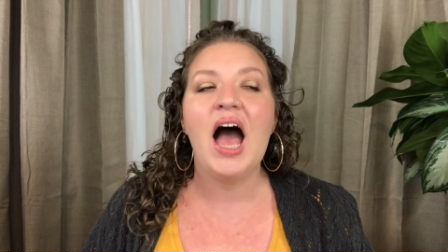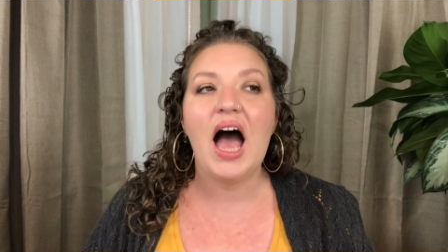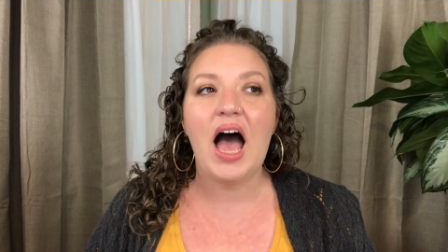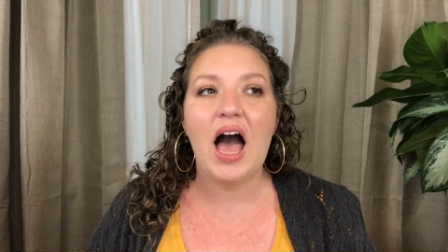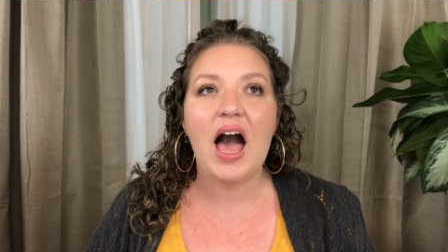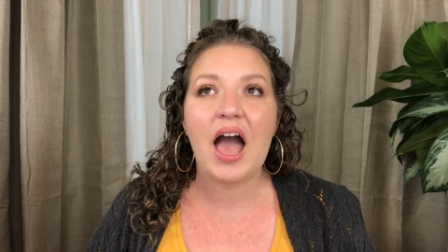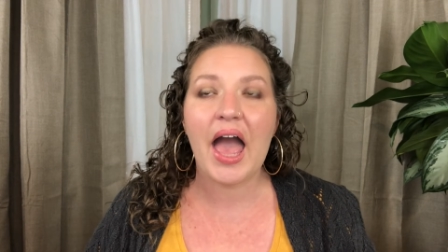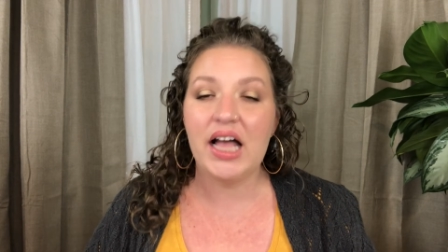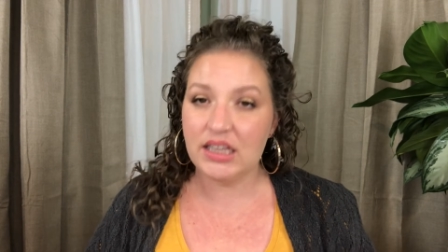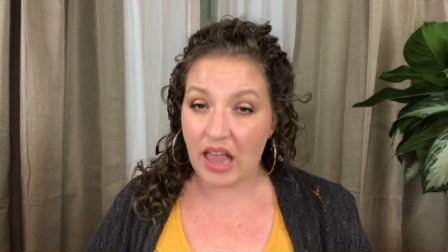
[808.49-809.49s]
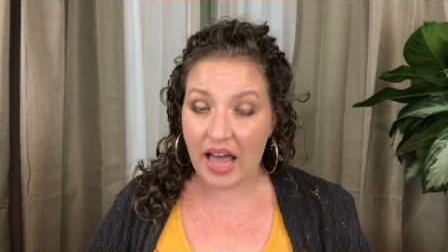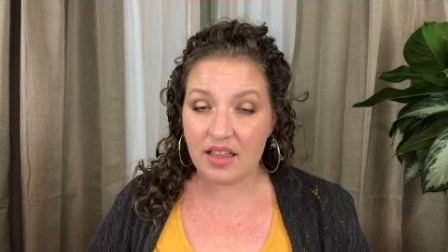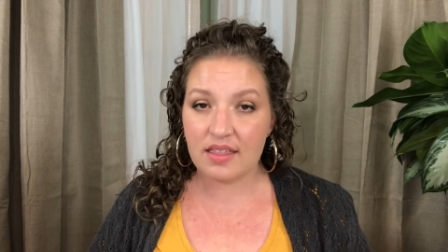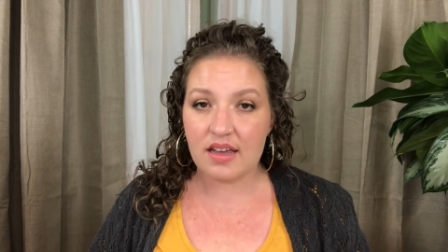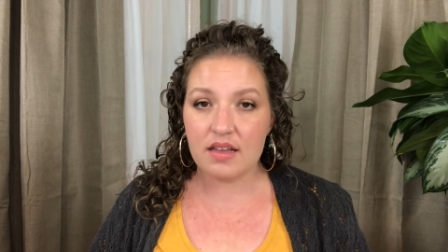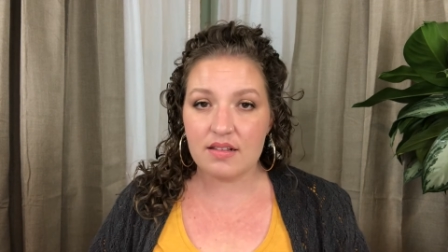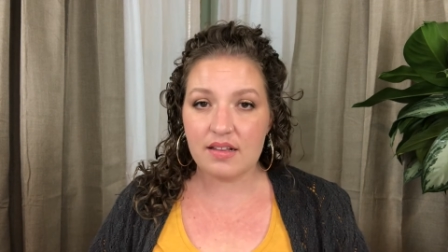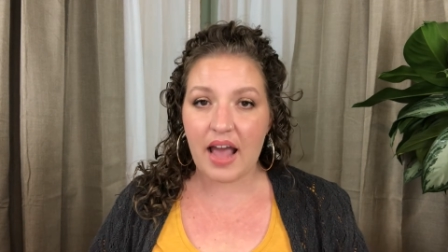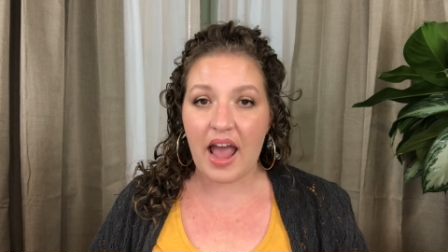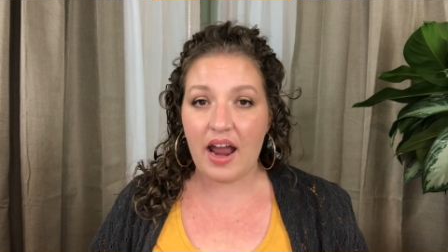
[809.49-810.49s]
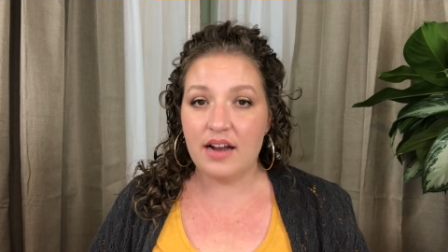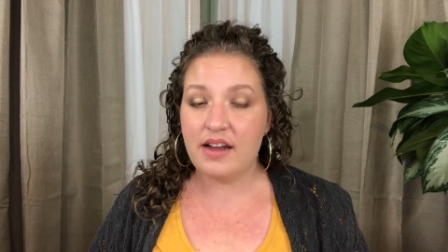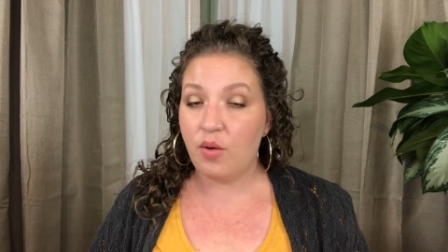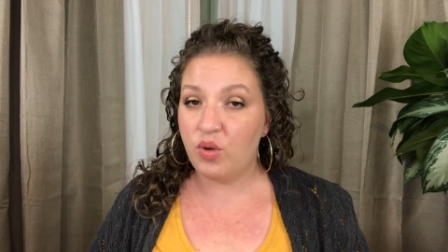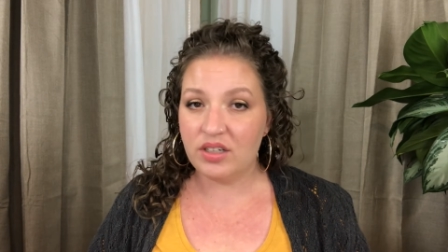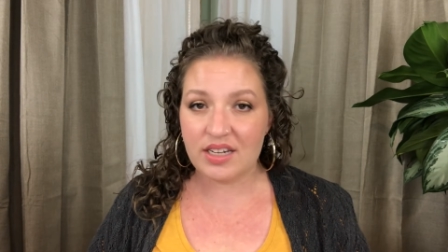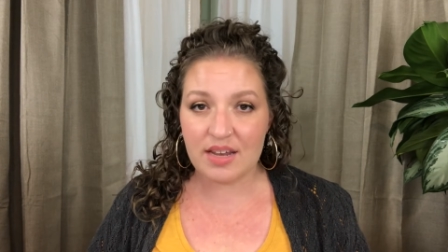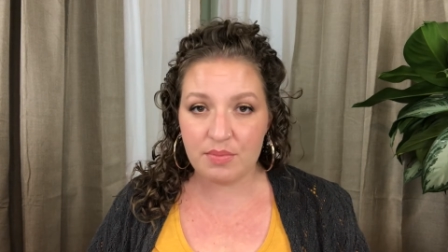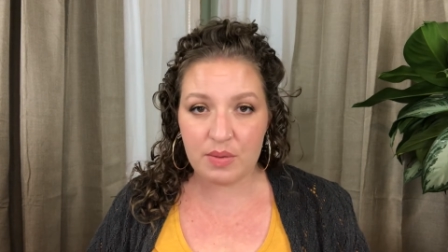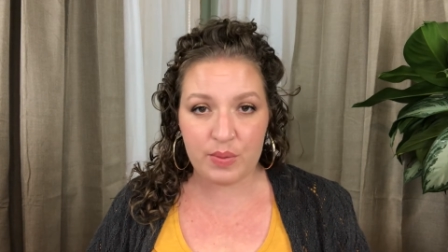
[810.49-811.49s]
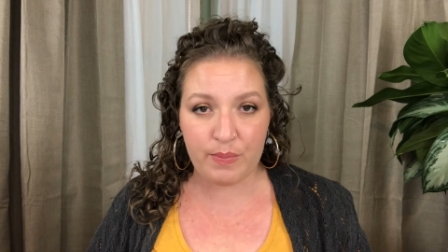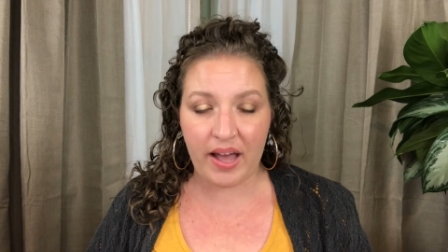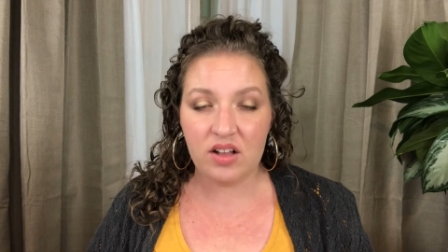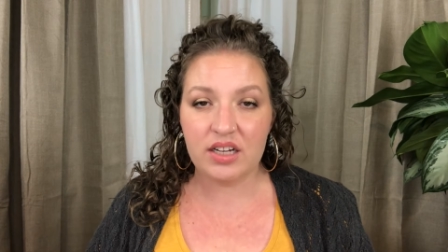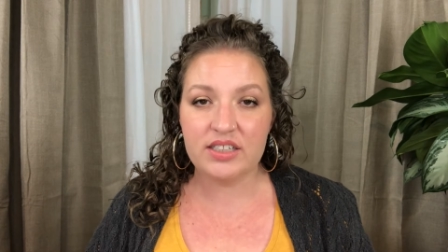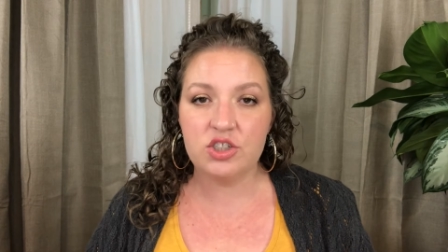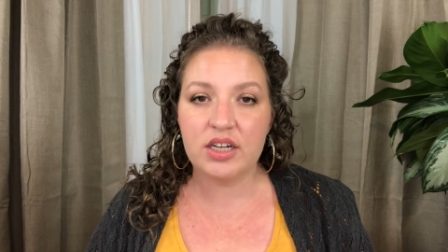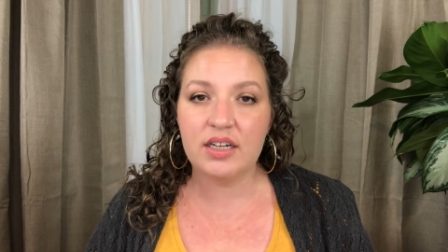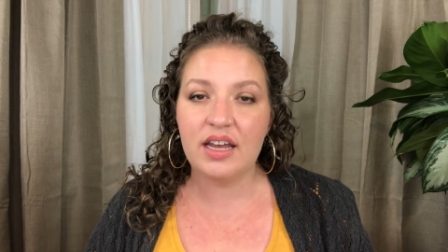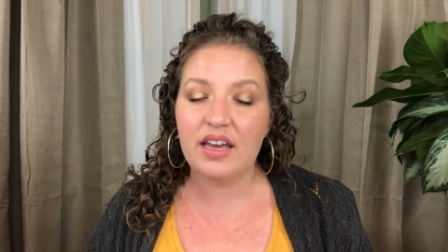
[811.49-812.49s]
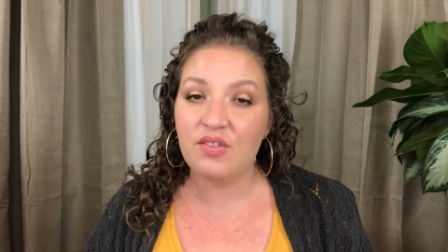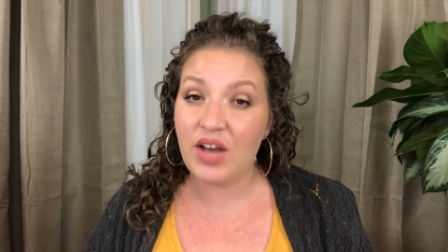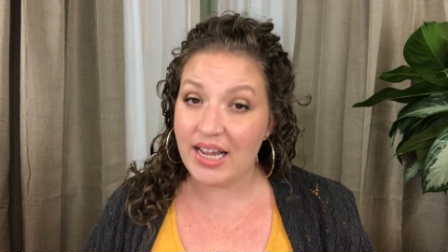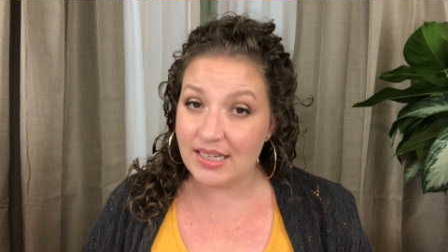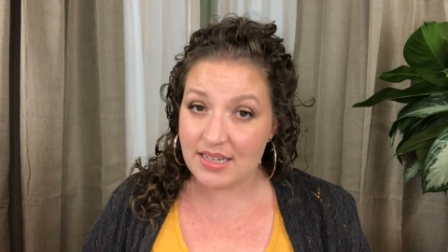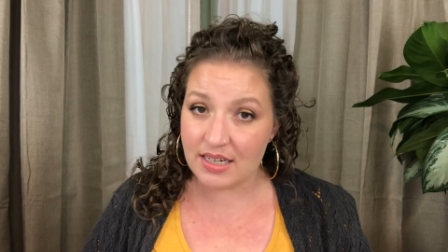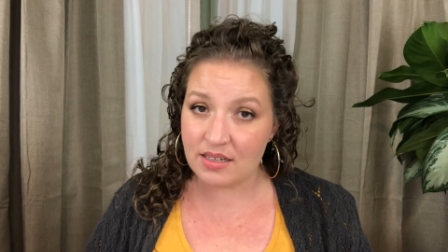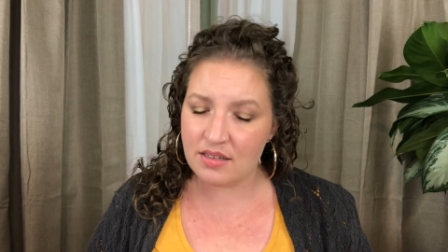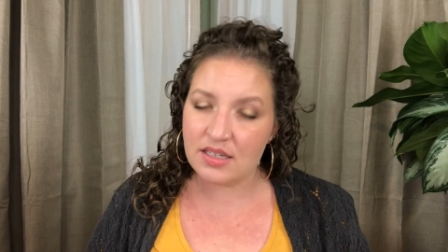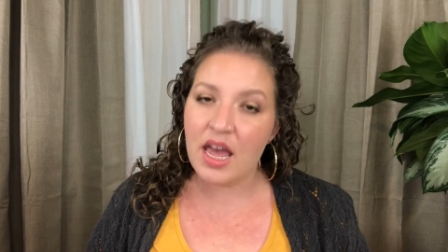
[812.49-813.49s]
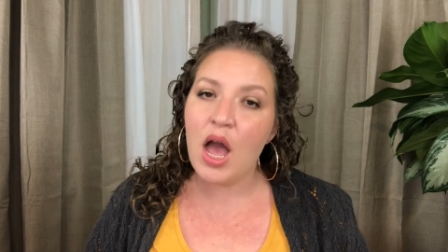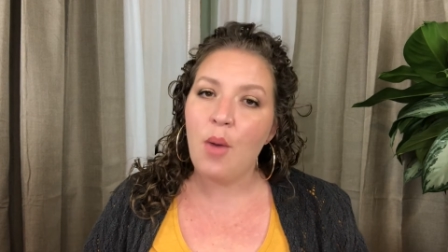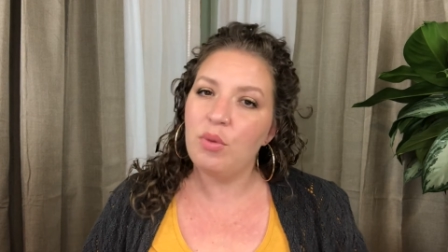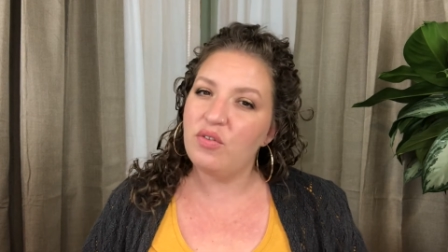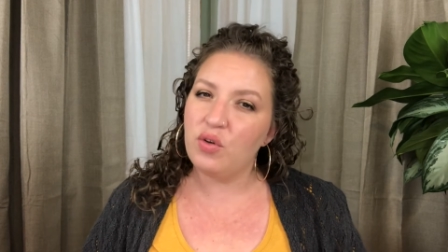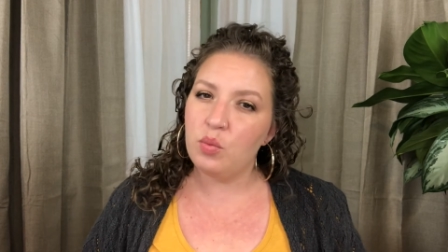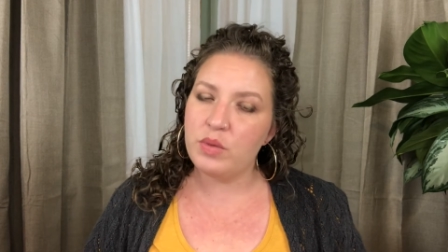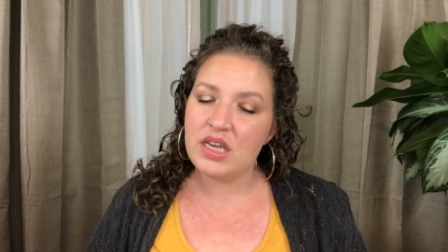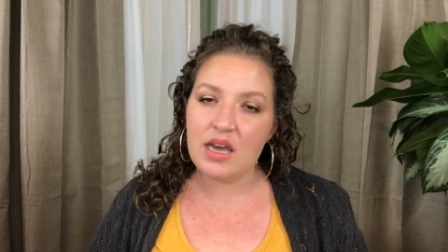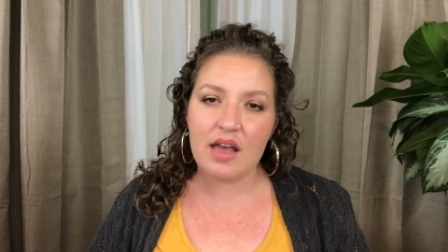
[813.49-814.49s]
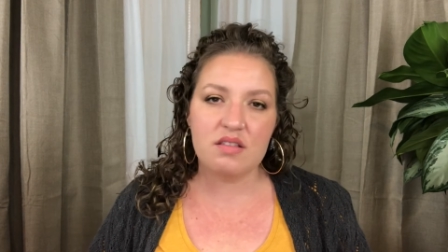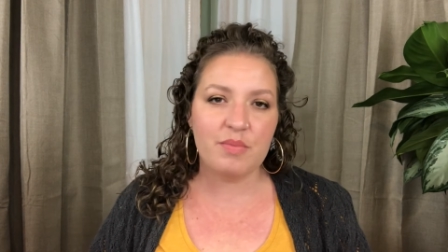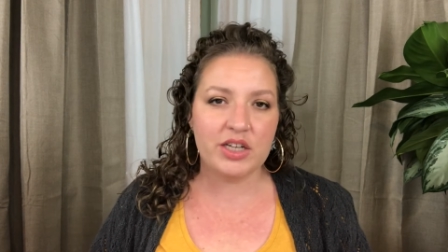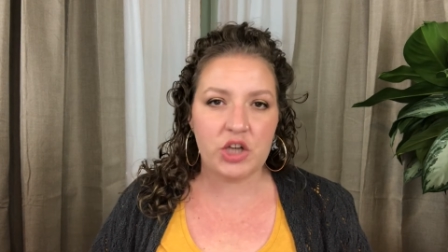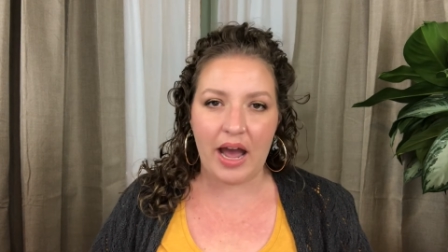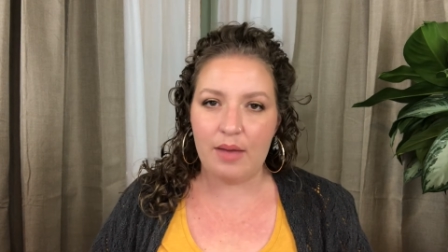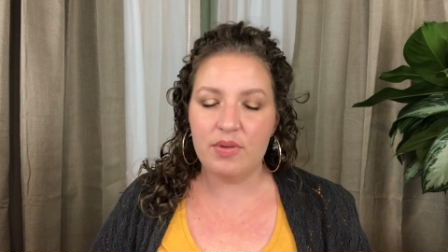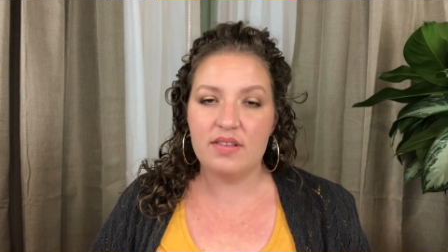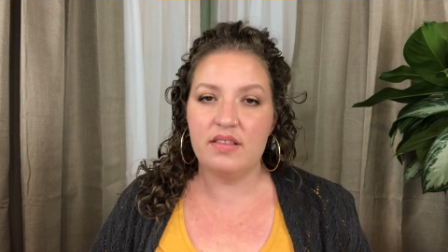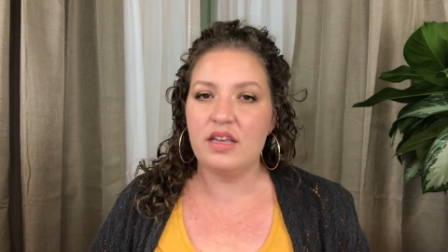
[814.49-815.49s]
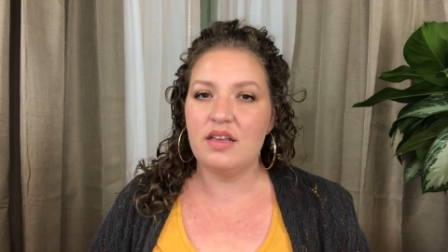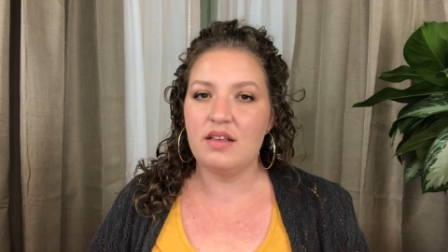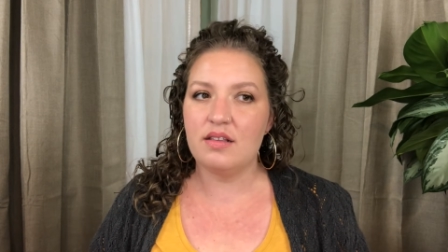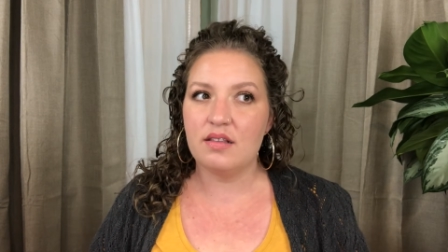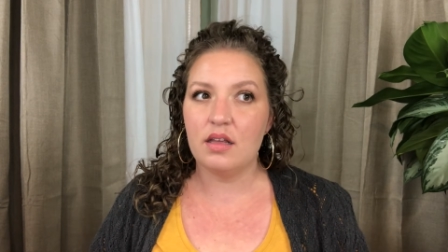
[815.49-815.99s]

I like these, and I wouldn't keep them in my collection if I didn't, but for me, as much hype as these